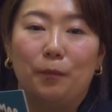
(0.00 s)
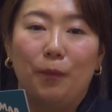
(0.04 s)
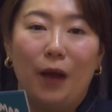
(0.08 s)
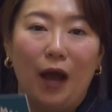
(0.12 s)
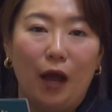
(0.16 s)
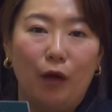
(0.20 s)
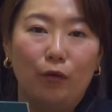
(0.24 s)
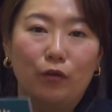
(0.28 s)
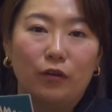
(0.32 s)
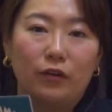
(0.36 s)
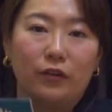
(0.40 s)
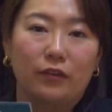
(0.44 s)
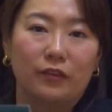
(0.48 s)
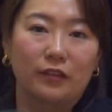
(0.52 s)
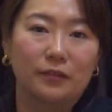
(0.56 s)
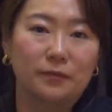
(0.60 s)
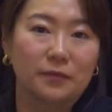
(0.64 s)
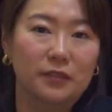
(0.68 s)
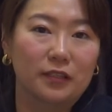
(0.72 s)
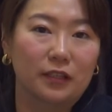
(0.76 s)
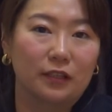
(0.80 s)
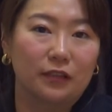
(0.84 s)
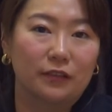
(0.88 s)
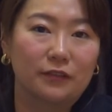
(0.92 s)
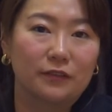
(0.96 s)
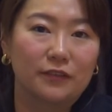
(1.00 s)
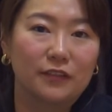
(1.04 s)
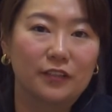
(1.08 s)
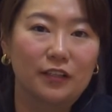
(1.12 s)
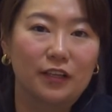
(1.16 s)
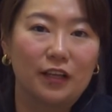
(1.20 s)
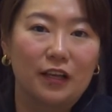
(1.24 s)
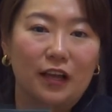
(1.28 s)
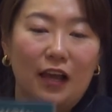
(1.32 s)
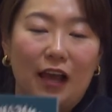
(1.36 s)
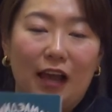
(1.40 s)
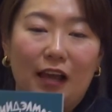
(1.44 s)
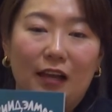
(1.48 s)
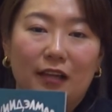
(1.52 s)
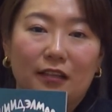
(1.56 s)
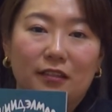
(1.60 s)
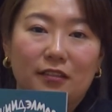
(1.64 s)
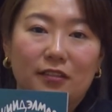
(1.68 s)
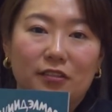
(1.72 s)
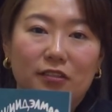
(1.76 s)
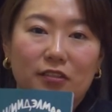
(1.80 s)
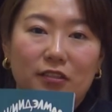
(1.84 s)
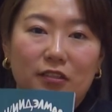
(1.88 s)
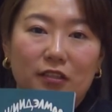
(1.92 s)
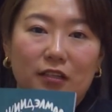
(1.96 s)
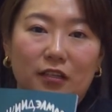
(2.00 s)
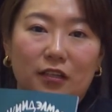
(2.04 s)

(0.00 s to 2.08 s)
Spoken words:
power in themselves. And